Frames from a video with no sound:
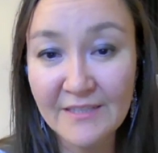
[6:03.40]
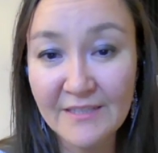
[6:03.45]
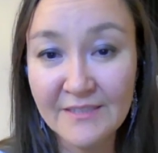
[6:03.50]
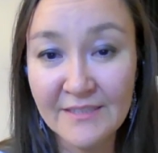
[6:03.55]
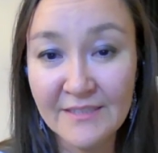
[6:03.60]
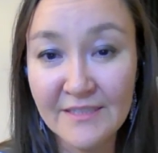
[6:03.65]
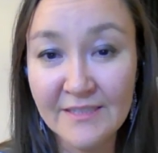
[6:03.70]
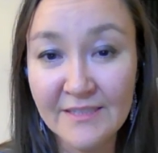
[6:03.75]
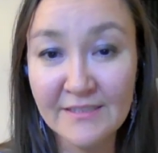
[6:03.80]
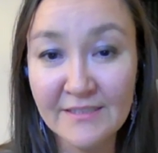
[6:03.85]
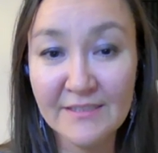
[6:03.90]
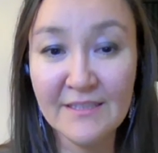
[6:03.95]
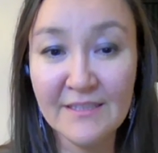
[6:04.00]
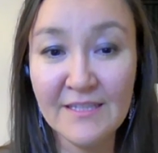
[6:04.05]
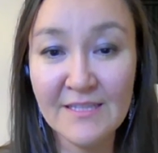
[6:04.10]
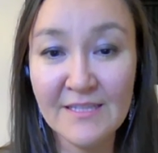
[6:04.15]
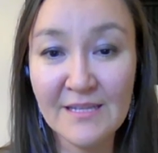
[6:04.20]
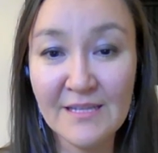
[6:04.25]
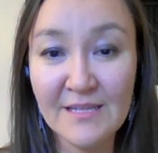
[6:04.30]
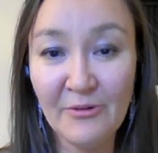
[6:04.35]

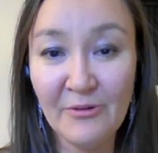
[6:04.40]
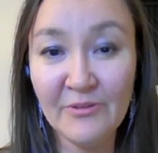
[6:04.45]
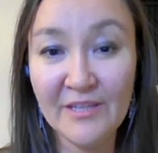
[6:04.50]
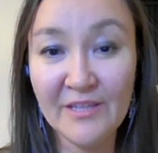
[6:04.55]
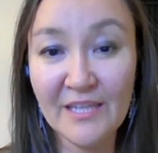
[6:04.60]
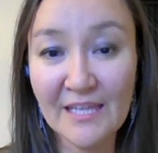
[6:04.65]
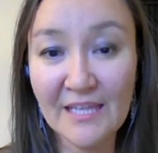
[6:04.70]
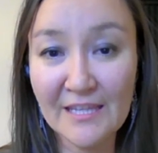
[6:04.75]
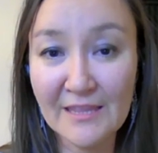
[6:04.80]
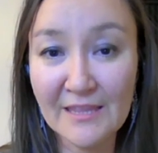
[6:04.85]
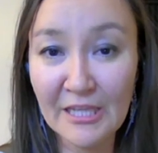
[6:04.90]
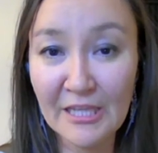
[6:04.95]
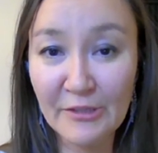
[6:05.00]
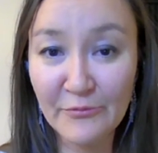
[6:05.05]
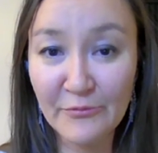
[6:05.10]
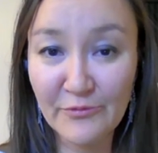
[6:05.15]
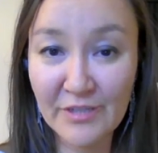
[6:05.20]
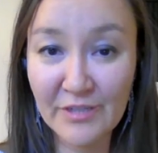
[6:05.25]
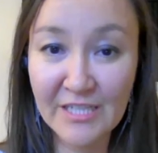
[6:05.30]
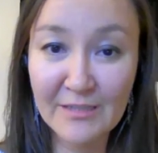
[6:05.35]
that's how they get that
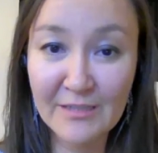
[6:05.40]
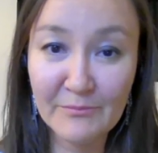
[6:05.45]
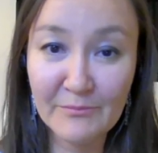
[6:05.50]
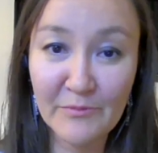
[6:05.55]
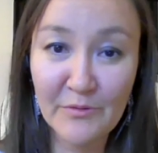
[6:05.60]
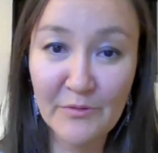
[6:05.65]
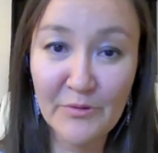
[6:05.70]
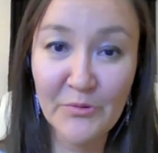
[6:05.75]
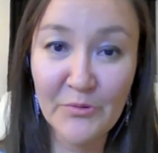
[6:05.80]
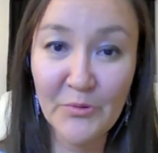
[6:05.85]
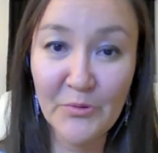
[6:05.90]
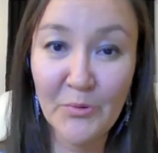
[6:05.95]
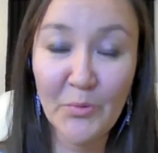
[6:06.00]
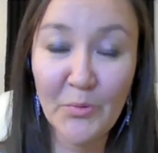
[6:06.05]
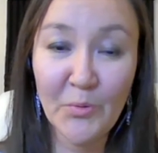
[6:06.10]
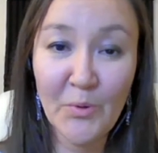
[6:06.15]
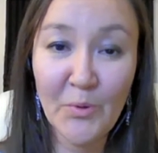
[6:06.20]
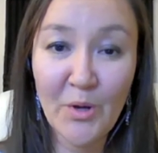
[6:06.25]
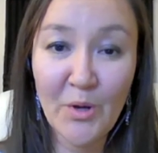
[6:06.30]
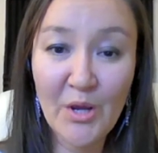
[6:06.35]
freedom, through
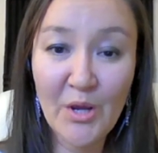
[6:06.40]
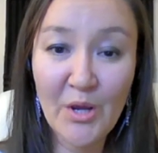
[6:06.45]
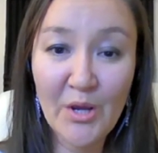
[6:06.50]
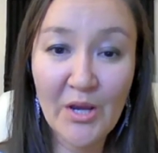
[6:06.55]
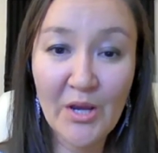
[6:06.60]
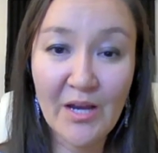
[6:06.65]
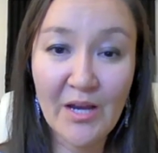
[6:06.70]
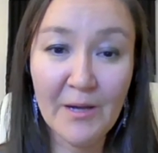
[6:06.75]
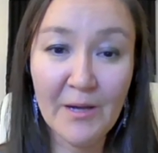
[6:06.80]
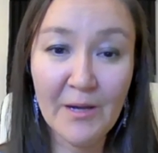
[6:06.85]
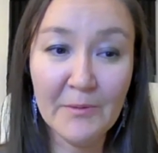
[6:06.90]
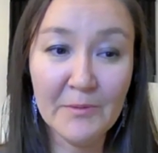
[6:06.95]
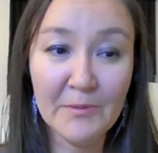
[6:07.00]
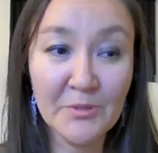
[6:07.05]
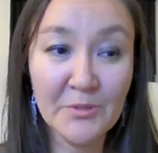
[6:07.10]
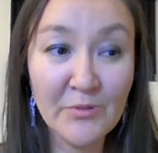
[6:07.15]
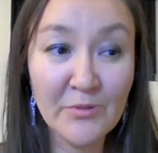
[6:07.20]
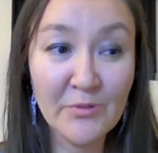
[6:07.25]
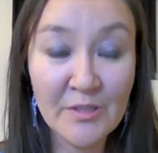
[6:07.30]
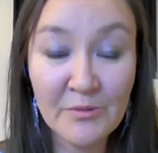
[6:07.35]

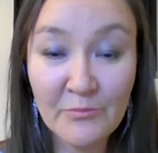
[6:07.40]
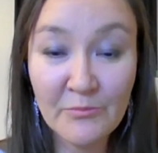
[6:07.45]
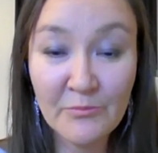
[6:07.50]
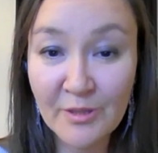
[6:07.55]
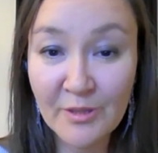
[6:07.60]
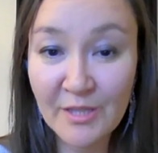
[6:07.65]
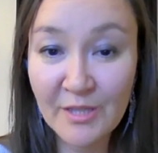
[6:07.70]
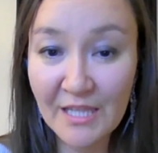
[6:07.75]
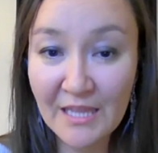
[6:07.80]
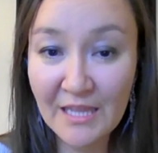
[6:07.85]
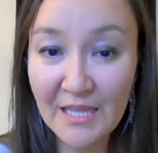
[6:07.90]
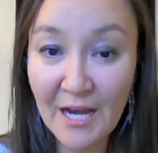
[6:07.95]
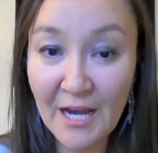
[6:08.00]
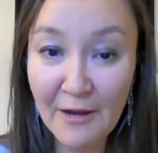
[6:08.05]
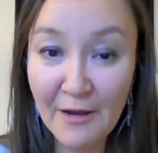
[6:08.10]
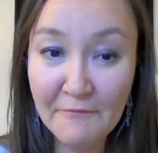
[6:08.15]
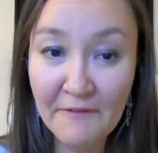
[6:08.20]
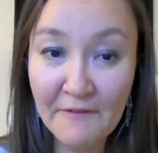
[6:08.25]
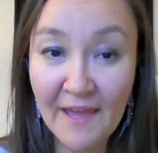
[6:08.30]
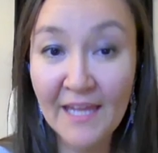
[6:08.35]
doing what they
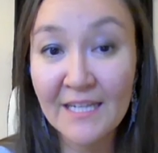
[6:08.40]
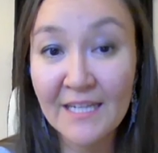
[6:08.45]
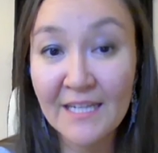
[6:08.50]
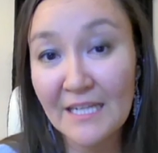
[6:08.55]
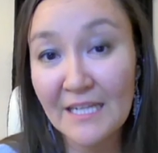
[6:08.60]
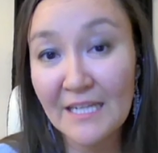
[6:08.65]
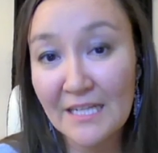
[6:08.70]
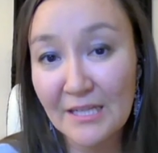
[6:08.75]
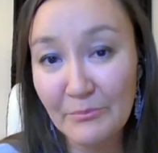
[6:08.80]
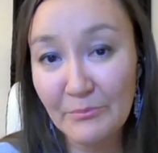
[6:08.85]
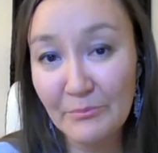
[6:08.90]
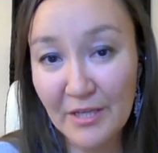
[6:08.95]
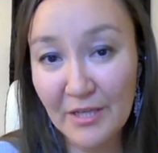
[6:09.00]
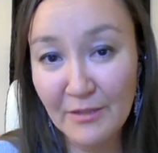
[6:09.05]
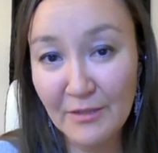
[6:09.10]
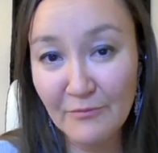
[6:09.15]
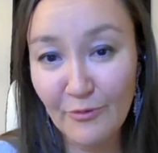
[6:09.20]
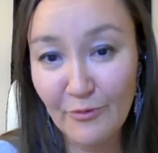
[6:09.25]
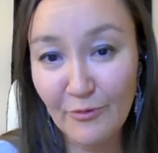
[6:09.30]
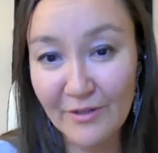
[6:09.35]
love and getting paid
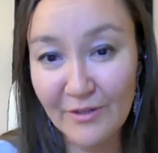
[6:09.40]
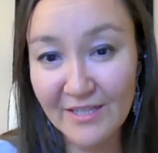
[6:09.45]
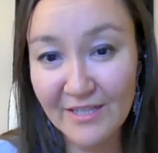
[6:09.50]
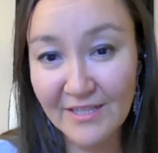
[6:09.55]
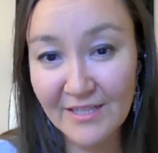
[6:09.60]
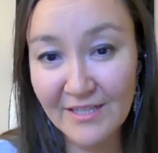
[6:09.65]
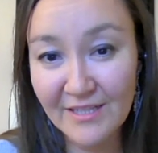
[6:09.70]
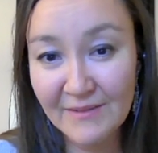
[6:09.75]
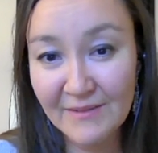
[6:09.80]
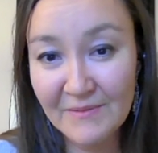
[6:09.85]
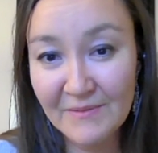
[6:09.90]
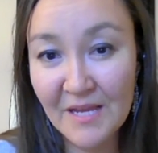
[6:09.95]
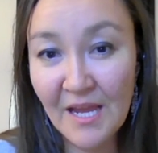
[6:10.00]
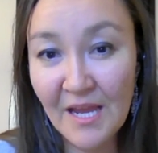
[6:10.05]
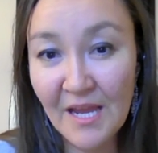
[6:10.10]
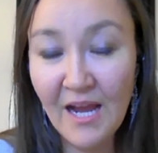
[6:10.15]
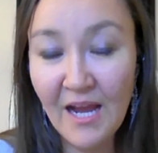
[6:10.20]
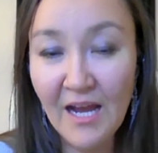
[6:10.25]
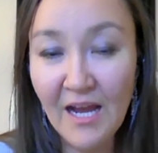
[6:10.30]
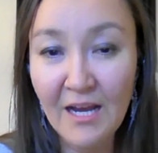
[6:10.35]
for it.
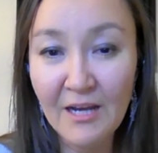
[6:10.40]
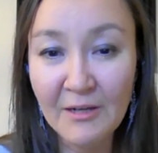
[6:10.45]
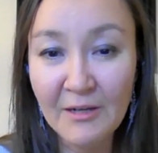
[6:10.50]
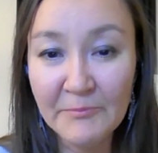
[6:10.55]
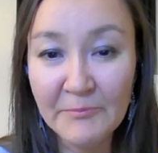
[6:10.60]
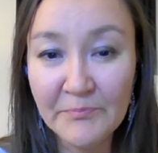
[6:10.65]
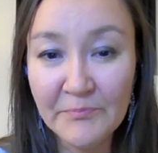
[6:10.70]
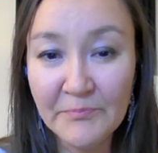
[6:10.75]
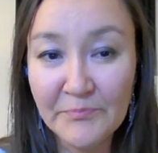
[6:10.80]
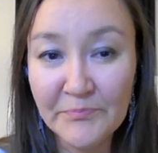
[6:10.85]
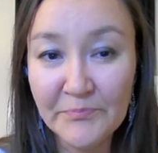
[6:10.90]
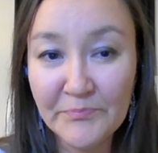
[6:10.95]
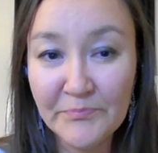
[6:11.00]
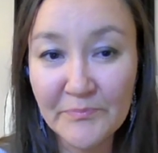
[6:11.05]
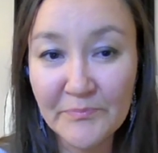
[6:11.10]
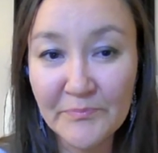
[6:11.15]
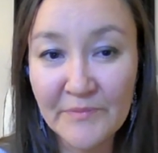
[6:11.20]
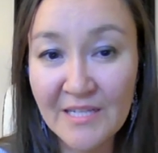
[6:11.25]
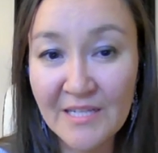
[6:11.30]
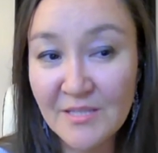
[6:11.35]

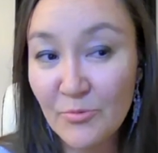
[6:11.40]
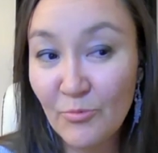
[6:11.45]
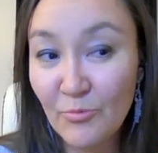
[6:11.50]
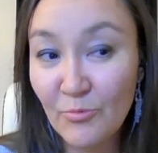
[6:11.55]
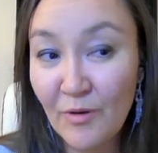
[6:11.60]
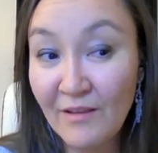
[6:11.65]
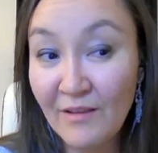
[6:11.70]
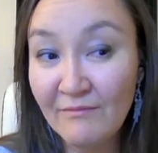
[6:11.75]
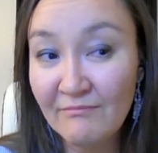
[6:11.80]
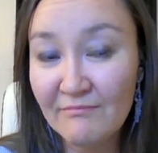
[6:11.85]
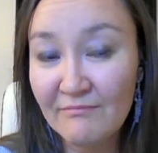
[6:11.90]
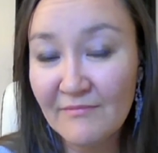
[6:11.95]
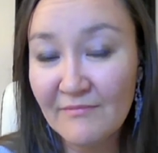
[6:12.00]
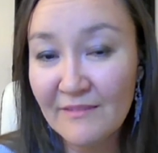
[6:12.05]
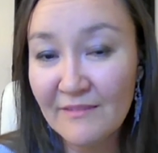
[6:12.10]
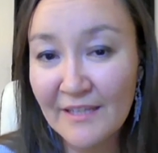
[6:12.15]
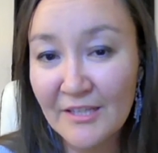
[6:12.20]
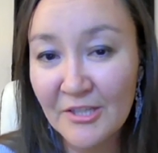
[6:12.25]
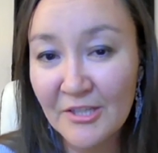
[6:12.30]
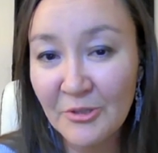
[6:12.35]
That's one,
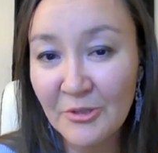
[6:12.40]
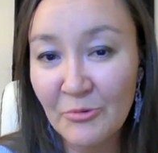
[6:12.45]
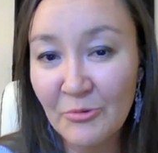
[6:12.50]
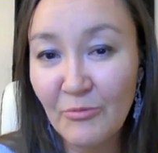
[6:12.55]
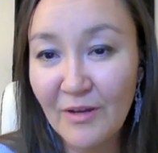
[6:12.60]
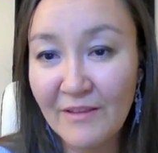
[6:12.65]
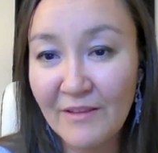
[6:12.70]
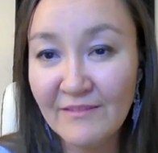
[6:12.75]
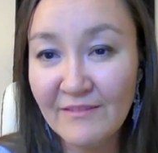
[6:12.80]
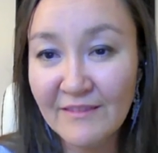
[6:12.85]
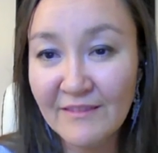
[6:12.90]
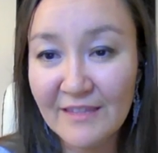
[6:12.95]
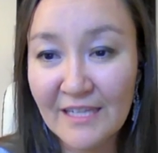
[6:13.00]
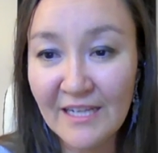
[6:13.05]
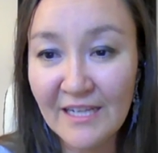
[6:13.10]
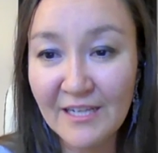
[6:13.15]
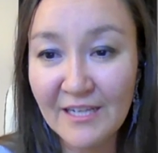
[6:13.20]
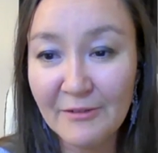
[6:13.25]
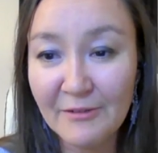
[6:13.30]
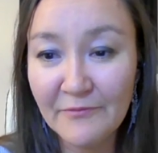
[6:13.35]
one kind of